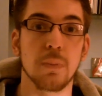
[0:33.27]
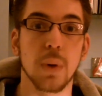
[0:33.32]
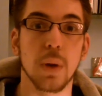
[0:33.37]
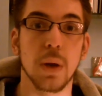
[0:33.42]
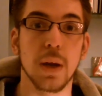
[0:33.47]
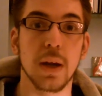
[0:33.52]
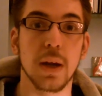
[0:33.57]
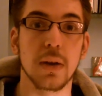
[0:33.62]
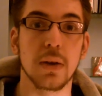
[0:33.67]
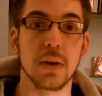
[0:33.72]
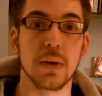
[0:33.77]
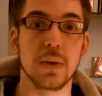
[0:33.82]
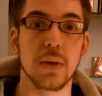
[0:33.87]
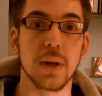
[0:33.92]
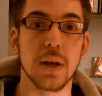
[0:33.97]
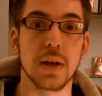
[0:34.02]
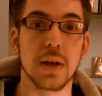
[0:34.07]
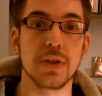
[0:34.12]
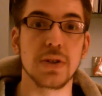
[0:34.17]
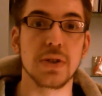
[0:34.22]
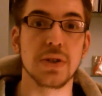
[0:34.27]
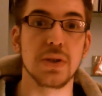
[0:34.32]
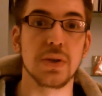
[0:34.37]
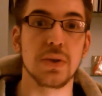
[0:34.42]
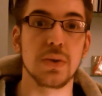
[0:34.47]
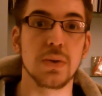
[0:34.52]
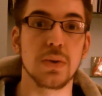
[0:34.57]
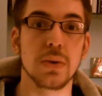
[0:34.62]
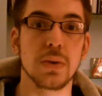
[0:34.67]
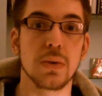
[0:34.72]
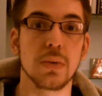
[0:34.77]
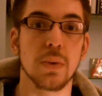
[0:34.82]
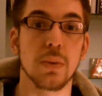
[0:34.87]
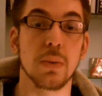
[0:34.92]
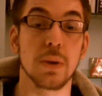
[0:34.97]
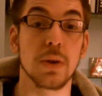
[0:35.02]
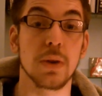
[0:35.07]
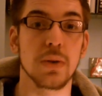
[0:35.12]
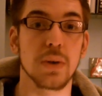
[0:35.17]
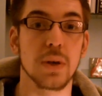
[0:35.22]
we can do that soon. We'll
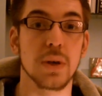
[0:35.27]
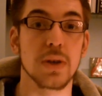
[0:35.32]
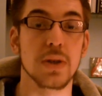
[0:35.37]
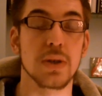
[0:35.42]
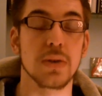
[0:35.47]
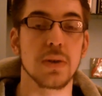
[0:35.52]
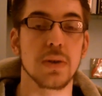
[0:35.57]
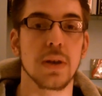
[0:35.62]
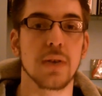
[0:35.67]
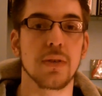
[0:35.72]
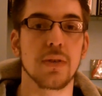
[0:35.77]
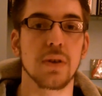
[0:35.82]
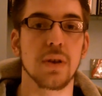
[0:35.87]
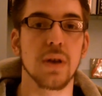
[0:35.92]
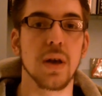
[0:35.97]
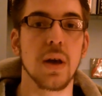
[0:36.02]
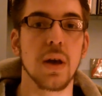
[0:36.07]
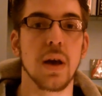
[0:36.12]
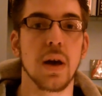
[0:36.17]
be doing that soon even.